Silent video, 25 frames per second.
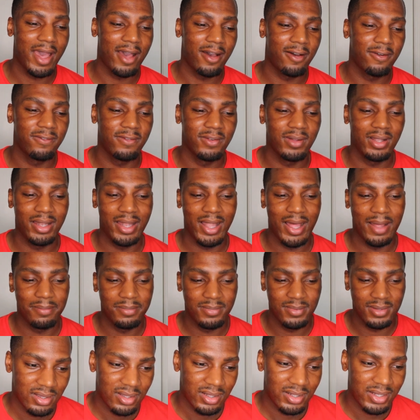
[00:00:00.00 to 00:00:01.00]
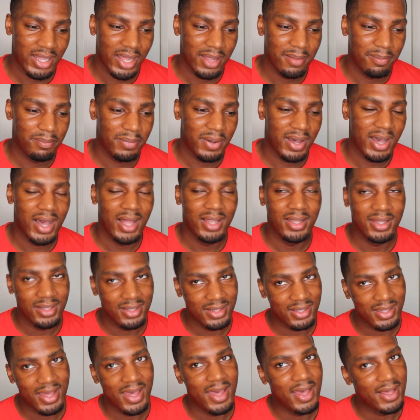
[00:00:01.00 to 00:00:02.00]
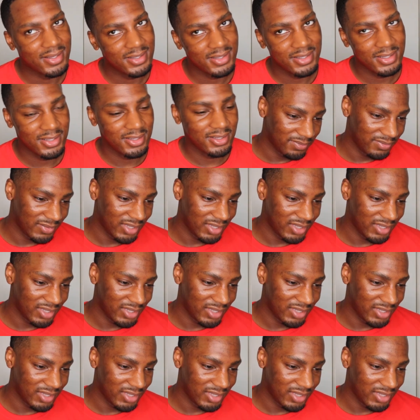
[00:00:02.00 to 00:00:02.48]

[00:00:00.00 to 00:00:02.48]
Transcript: alpha lipoic acid.